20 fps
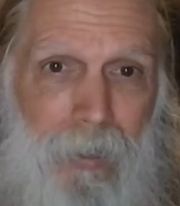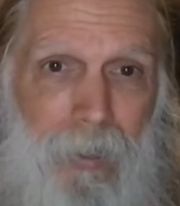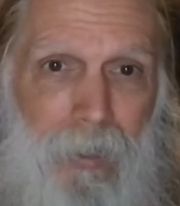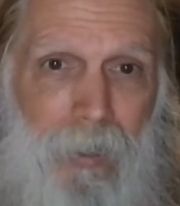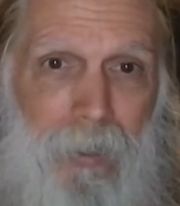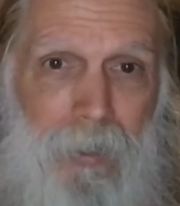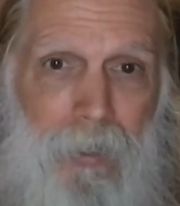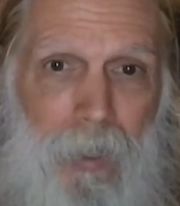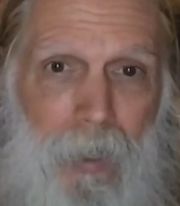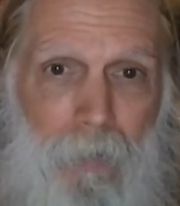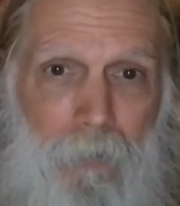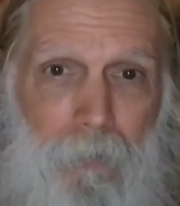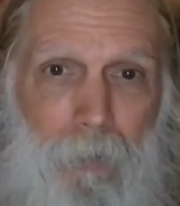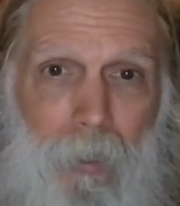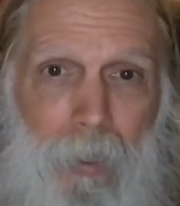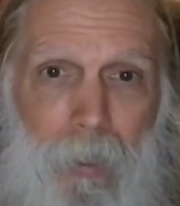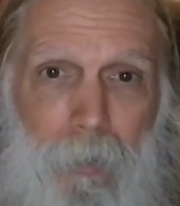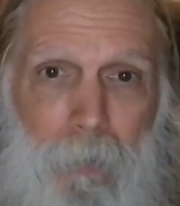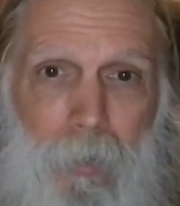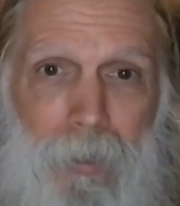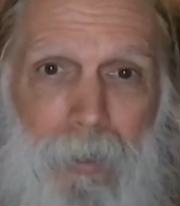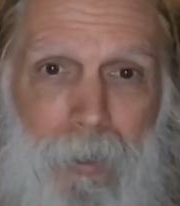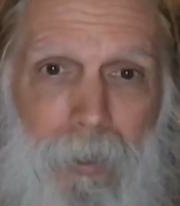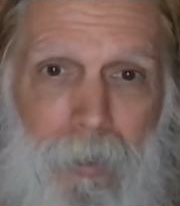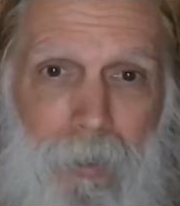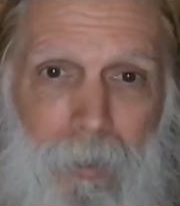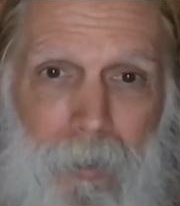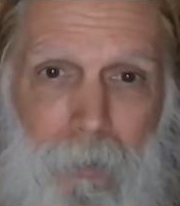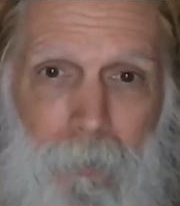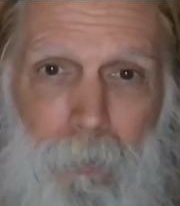Instead of treating
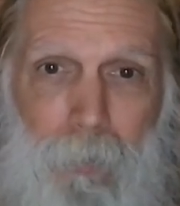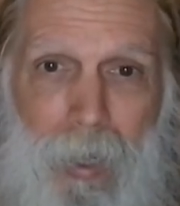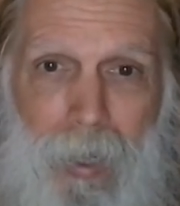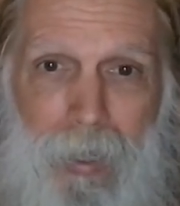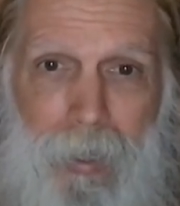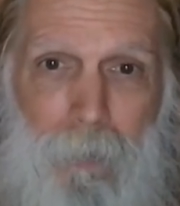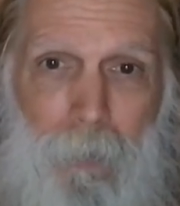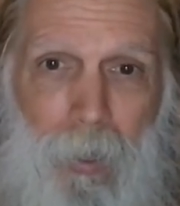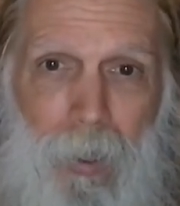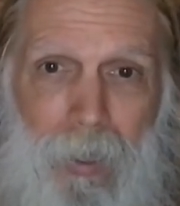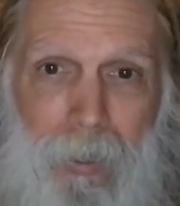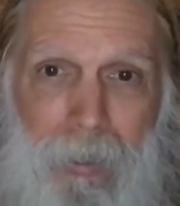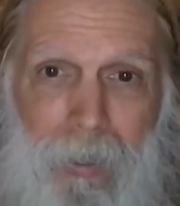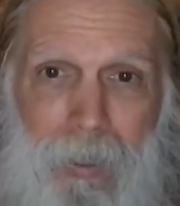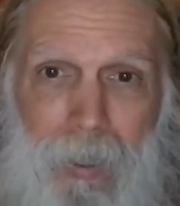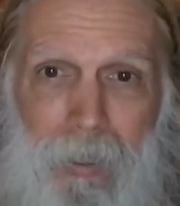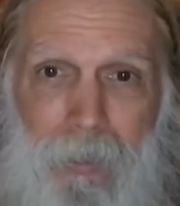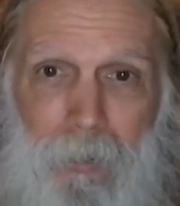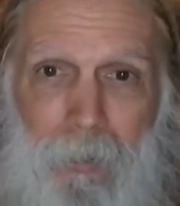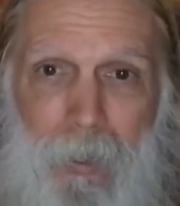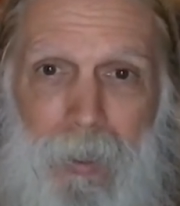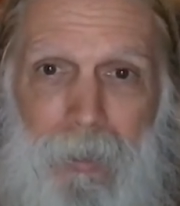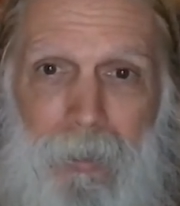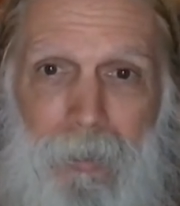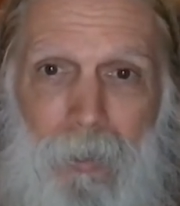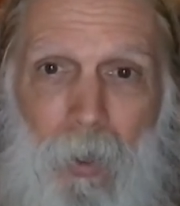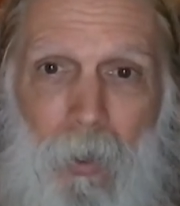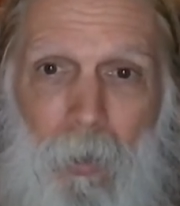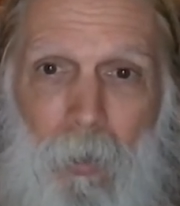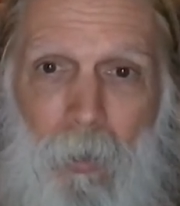material body parts, I treat
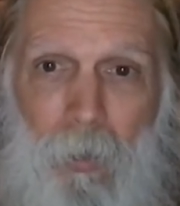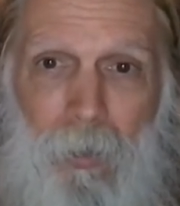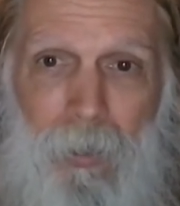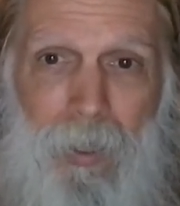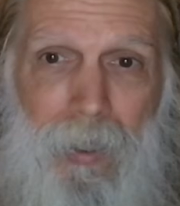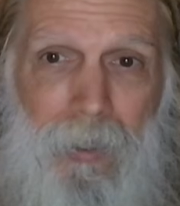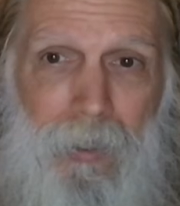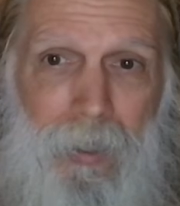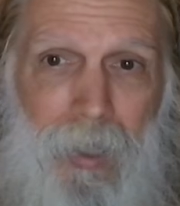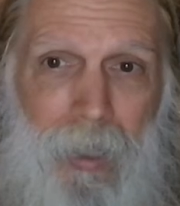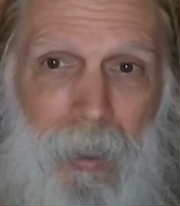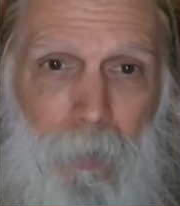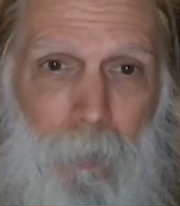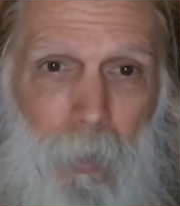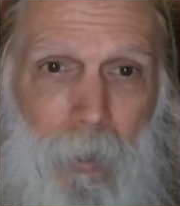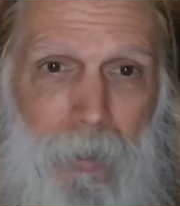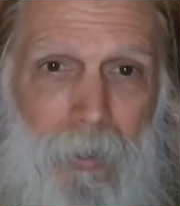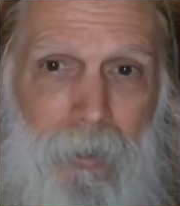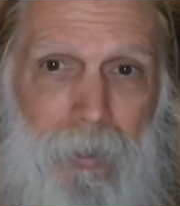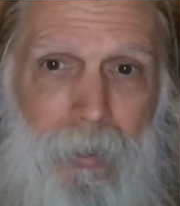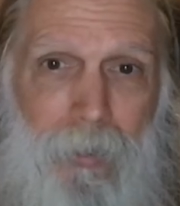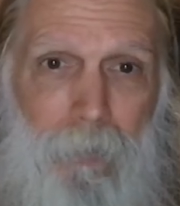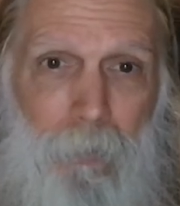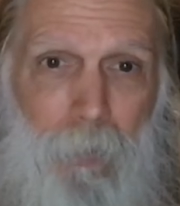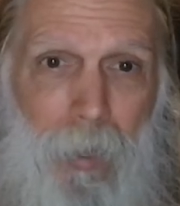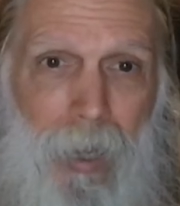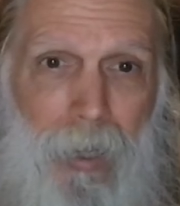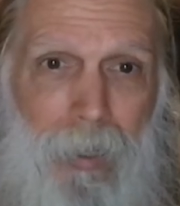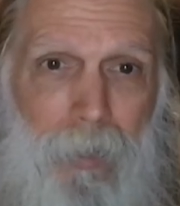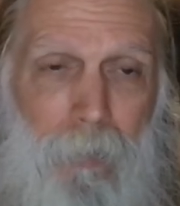the whole energetic person,
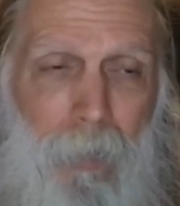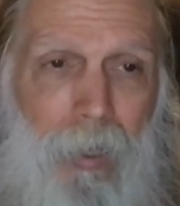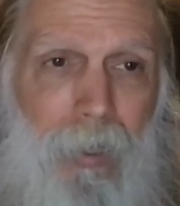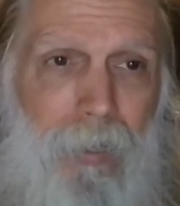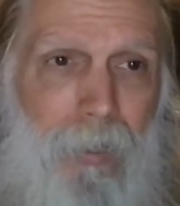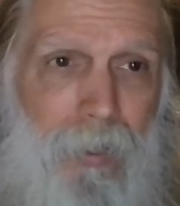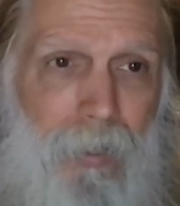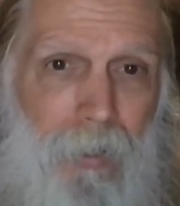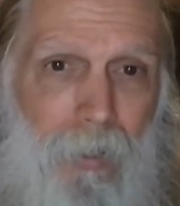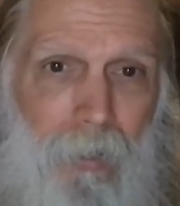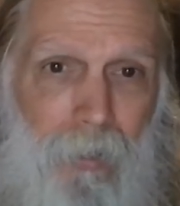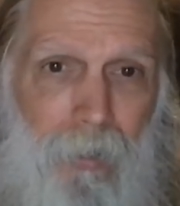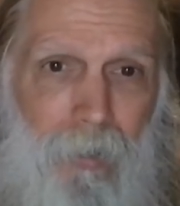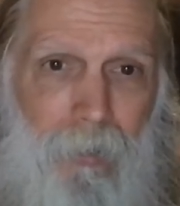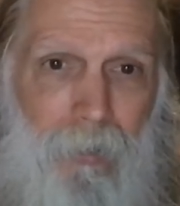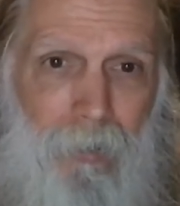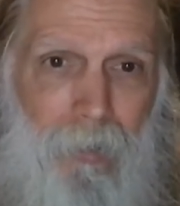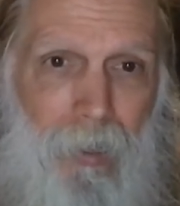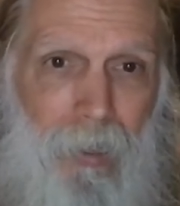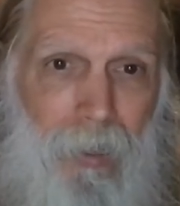body, mind, and soul.